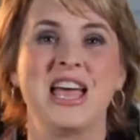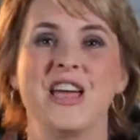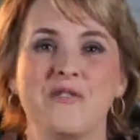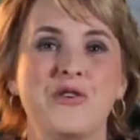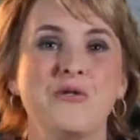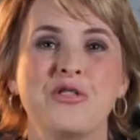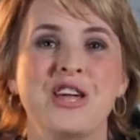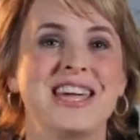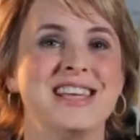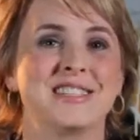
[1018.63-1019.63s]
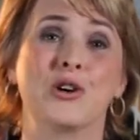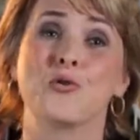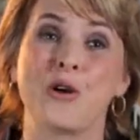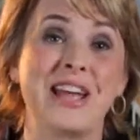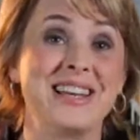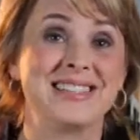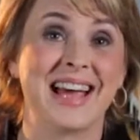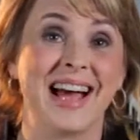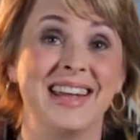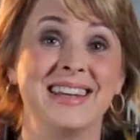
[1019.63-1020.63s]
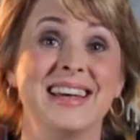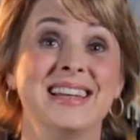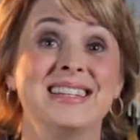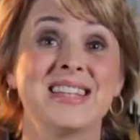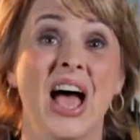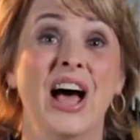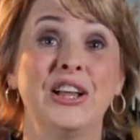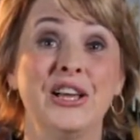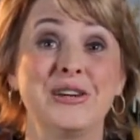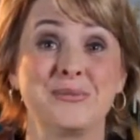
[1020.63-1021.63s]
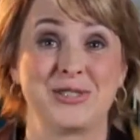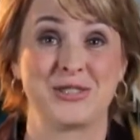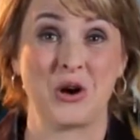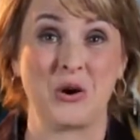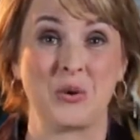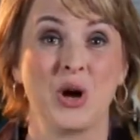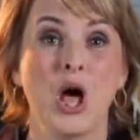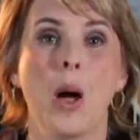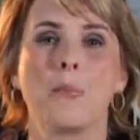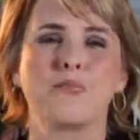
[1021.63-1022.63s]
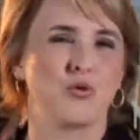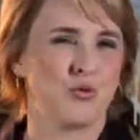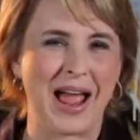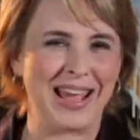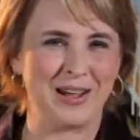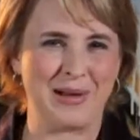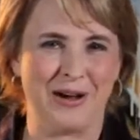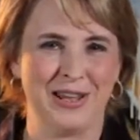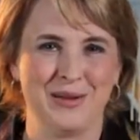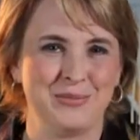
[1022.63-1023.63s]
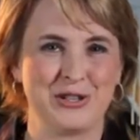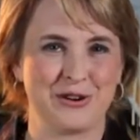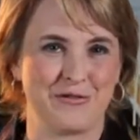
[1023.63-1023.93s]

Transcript: If you think he's a great dad, tell him so brag about him to your